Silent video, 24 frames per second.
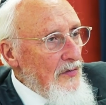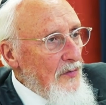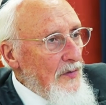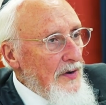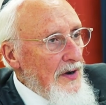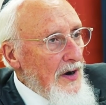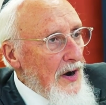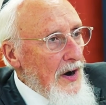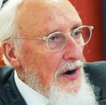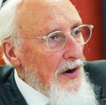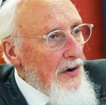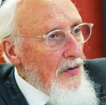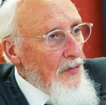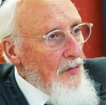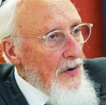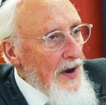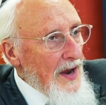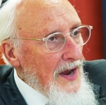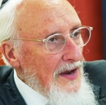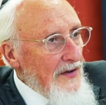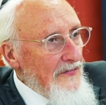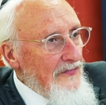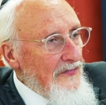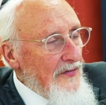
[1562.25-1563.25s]
we are
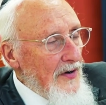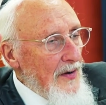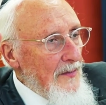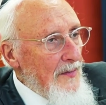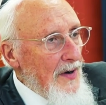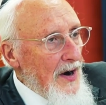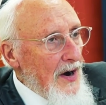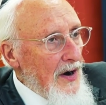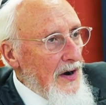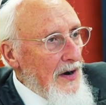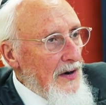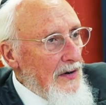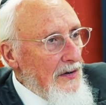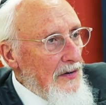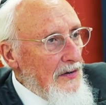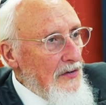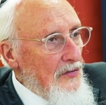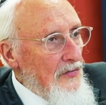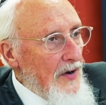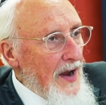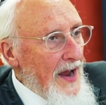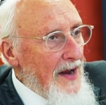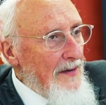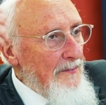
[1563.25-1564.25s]
away from our
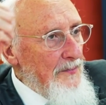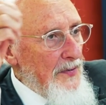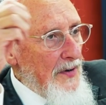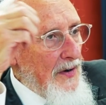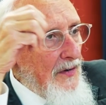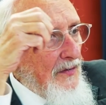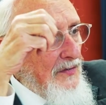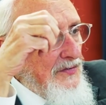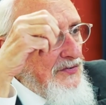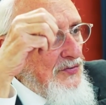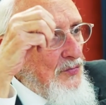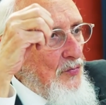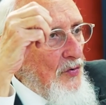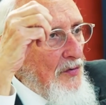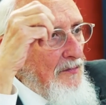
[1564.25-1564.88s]
grandparents who were